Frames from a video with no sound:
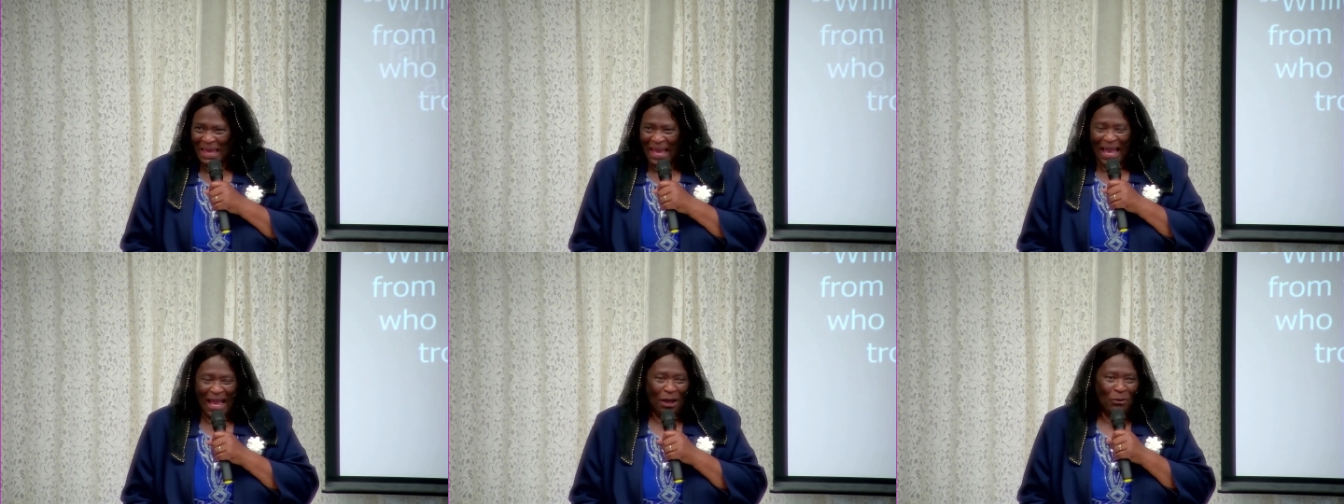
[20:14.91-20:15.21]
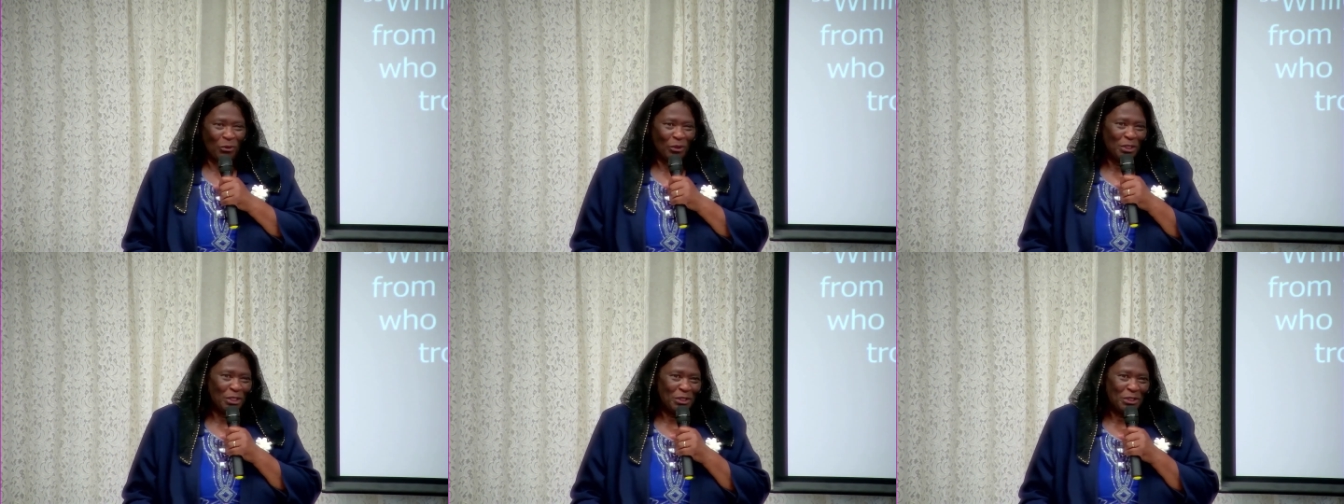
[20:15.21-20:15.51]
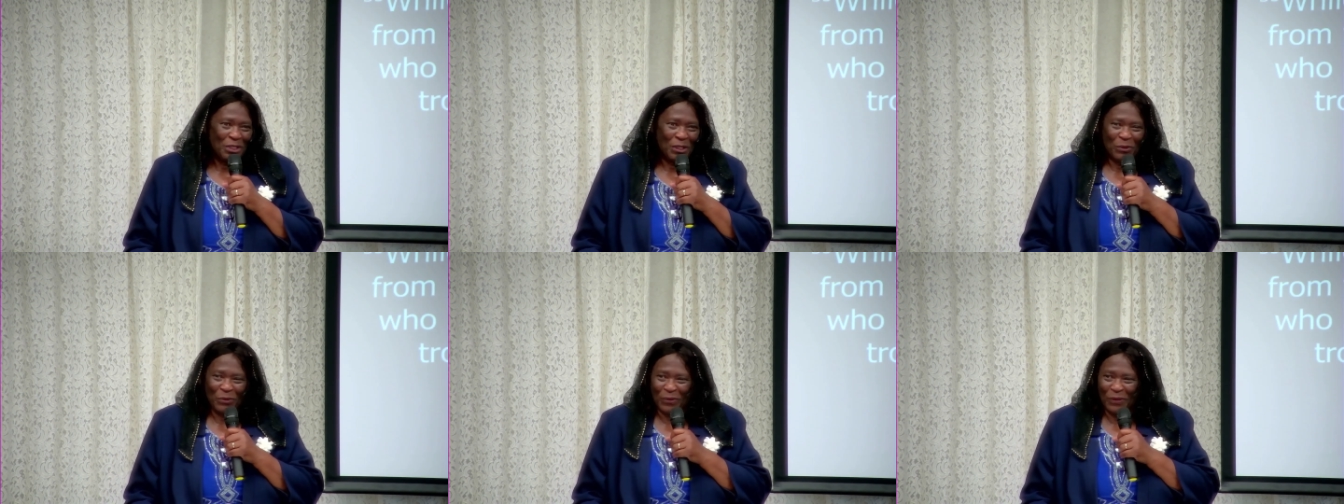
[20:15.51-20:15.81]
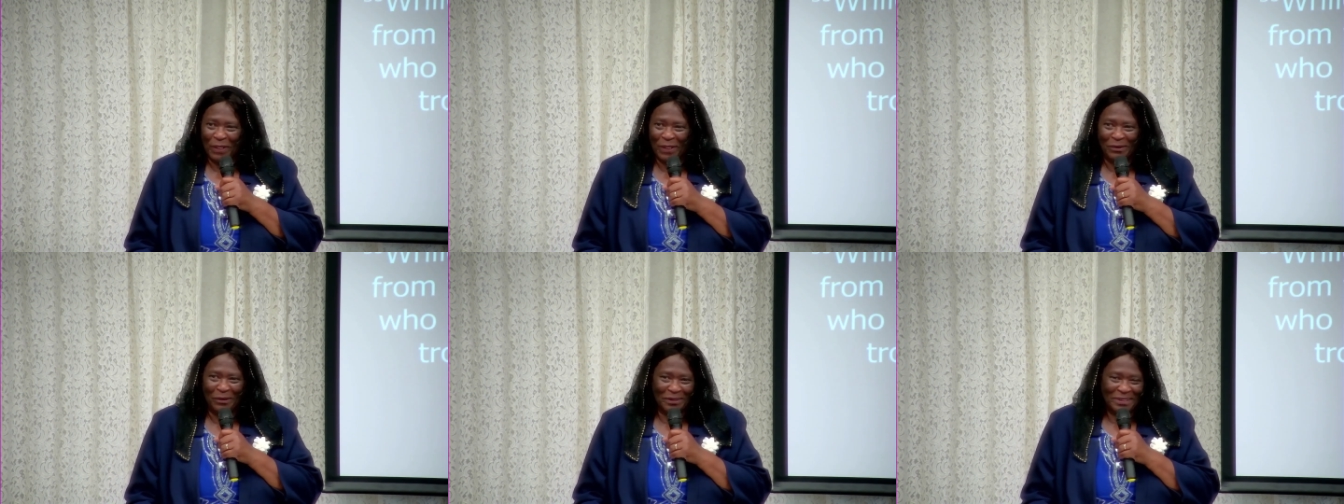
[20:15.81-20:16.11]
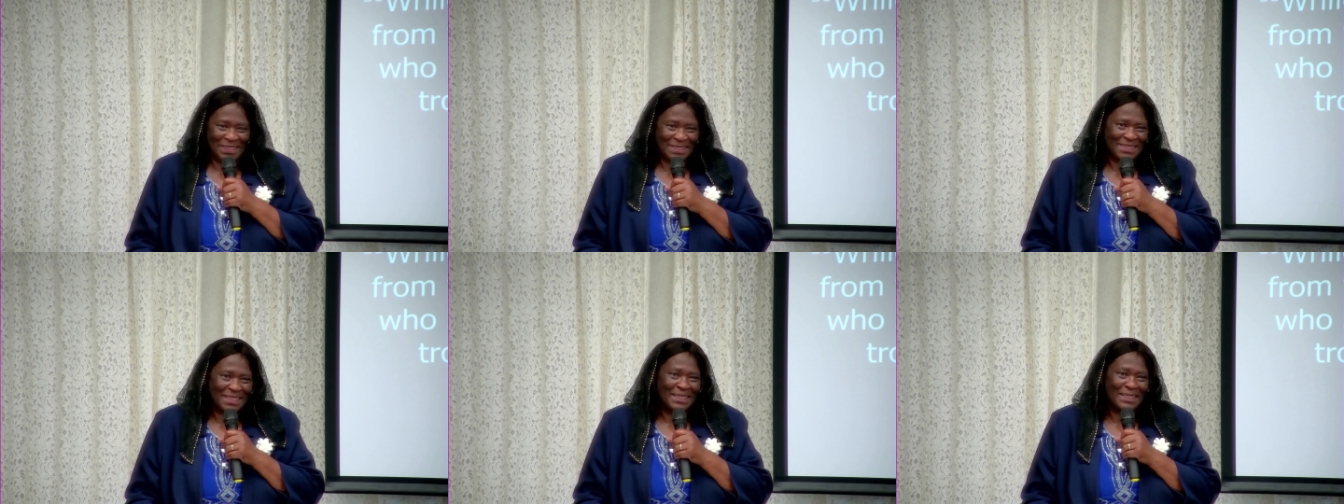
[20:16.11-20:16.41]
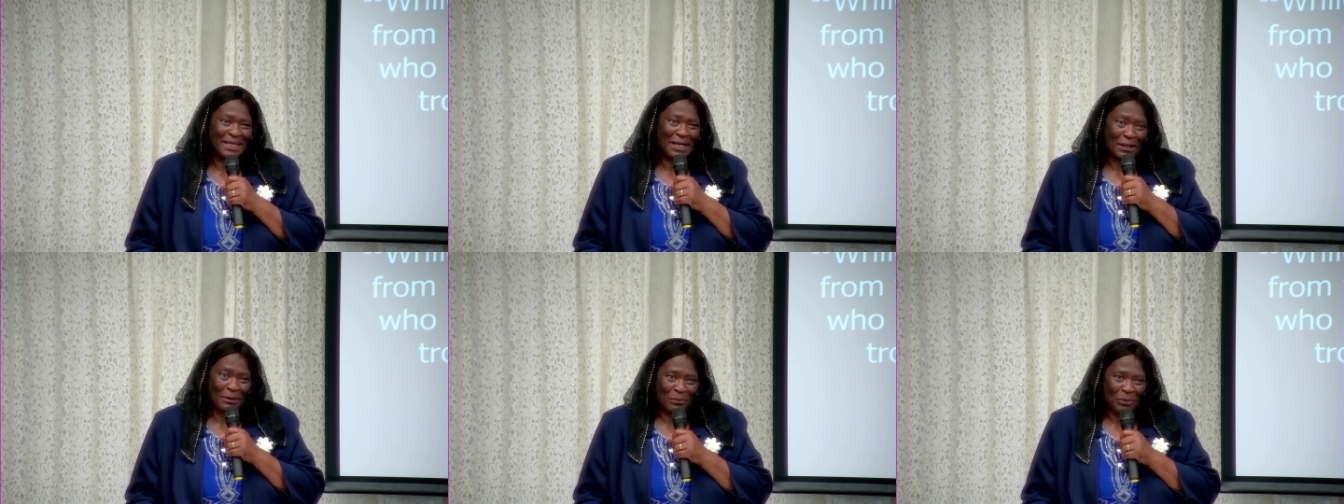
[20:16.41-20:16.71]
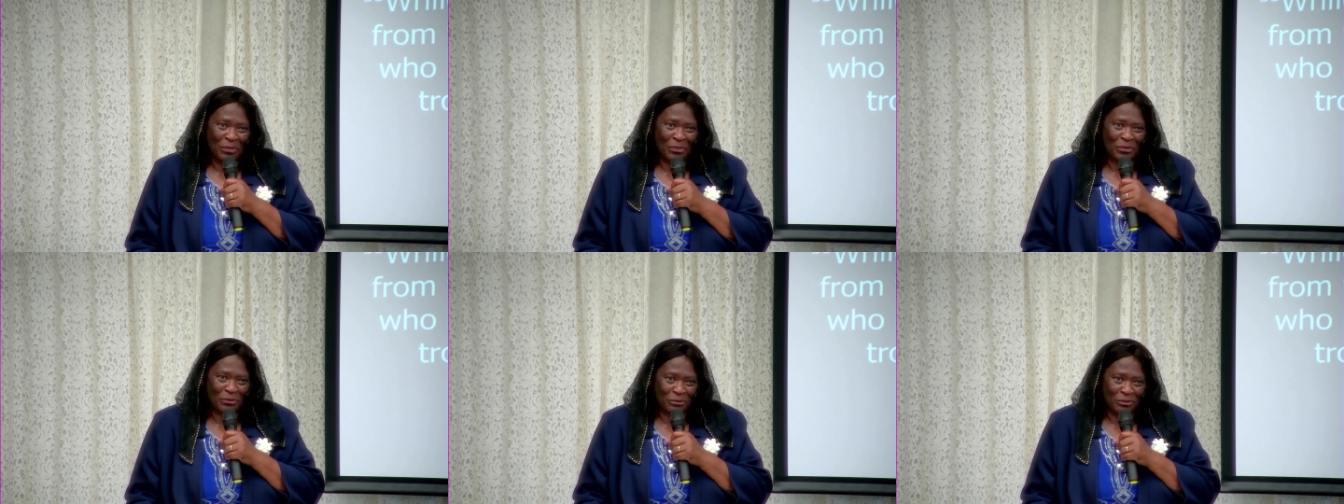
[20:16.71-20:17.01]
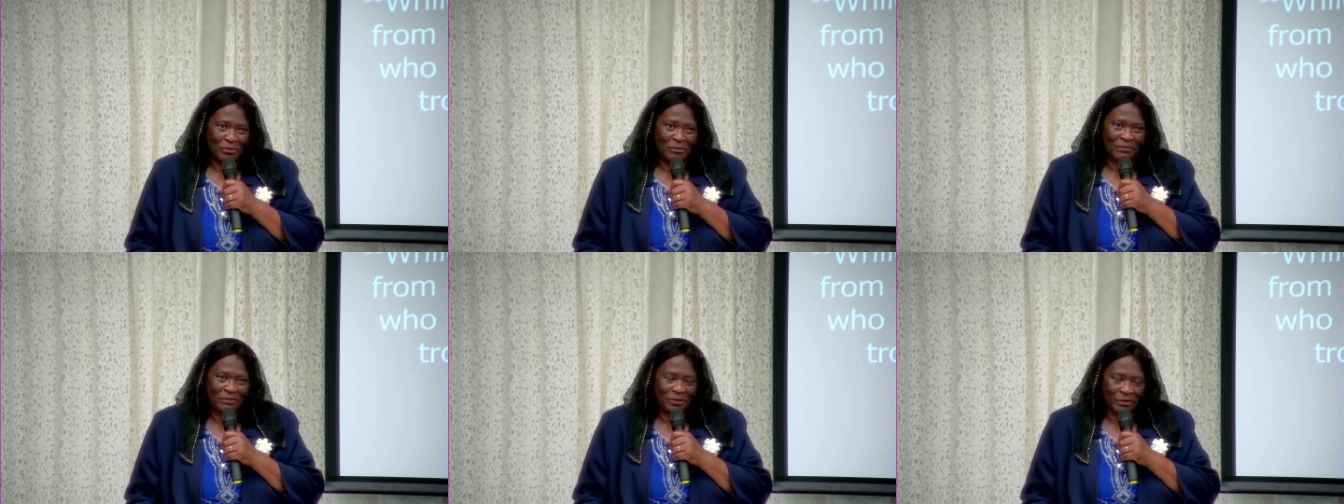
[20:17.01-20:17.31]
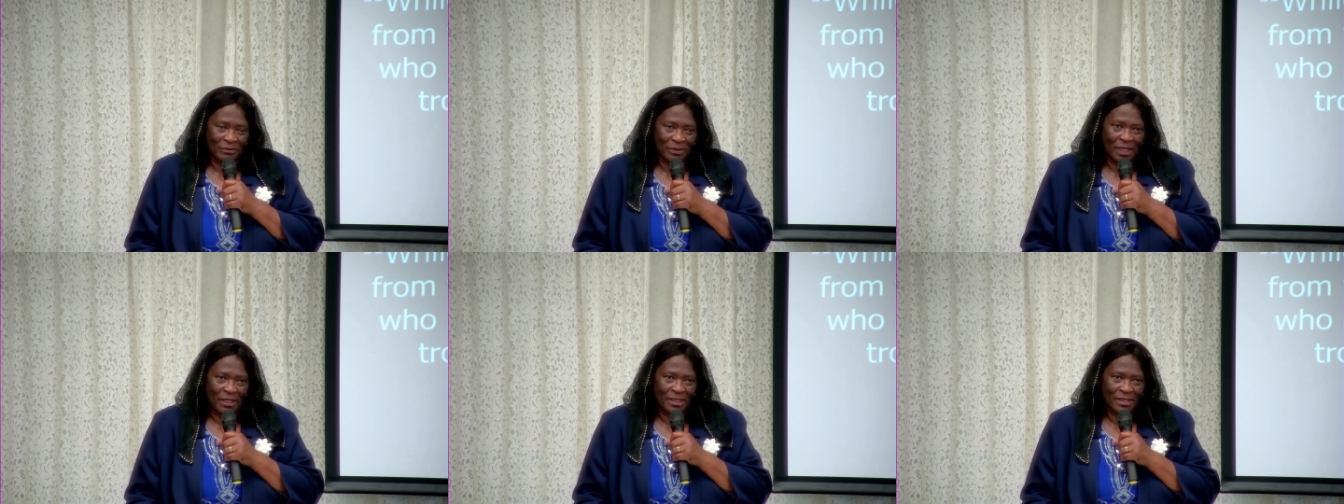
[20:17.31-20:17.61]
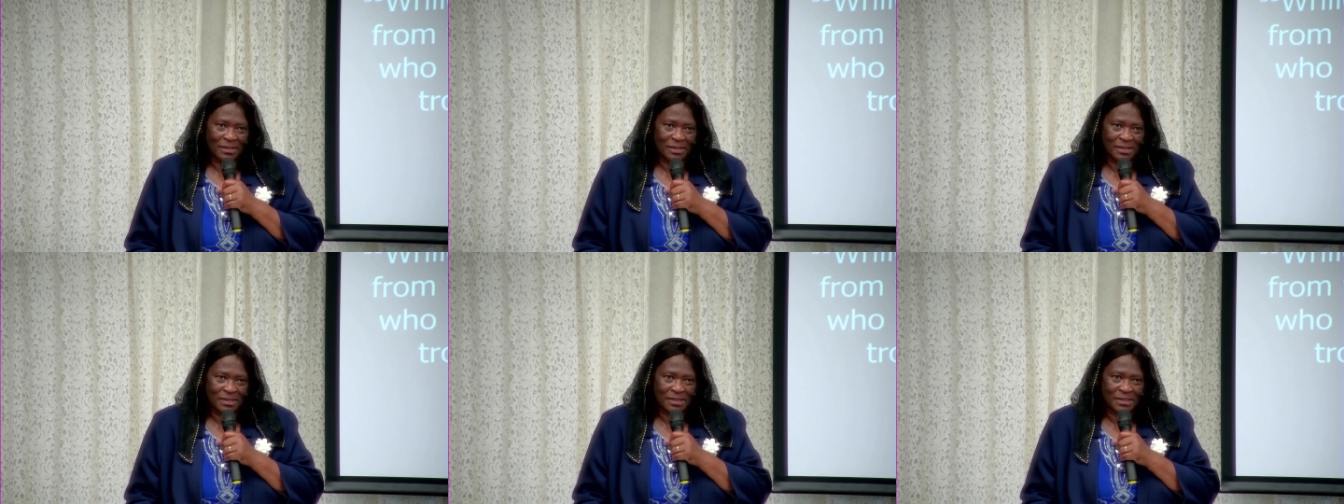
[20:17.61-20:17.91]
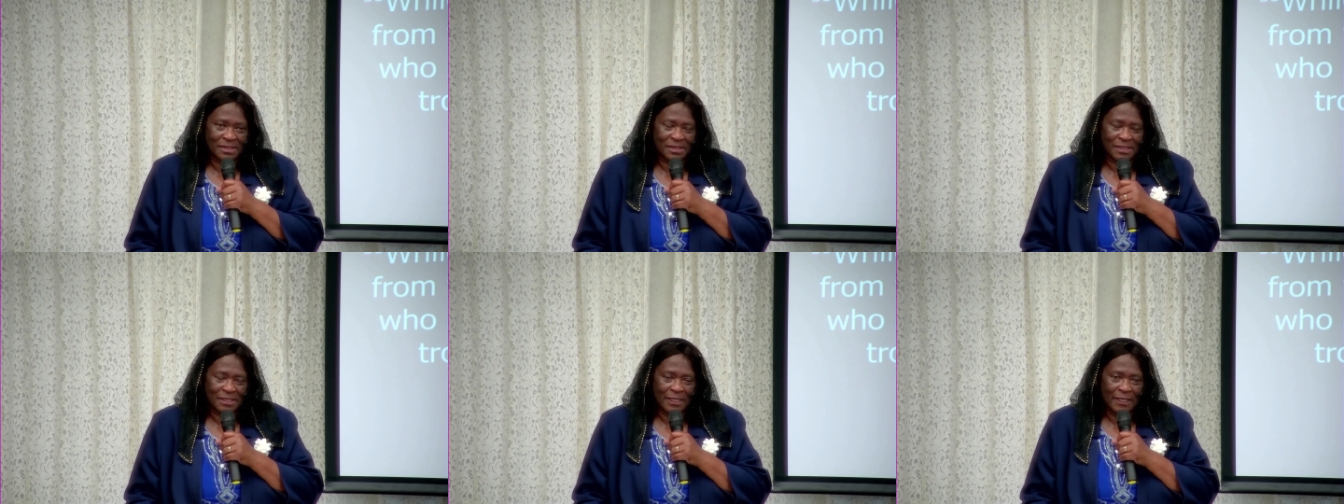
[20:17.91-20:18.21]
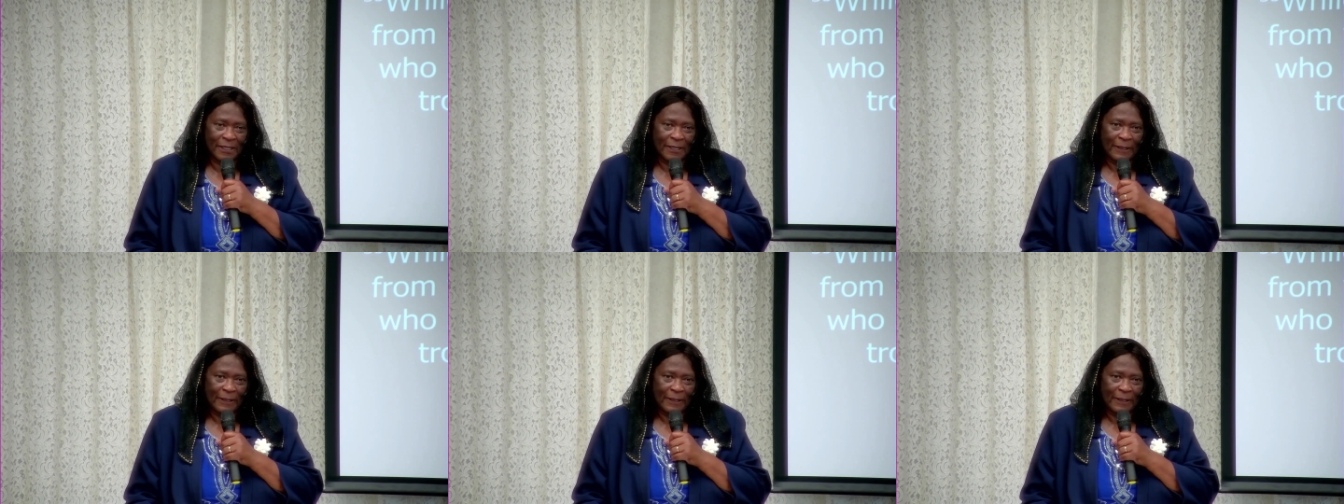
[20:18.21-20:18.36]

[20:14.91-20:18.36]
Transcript: I want to know that God is going to come through for us.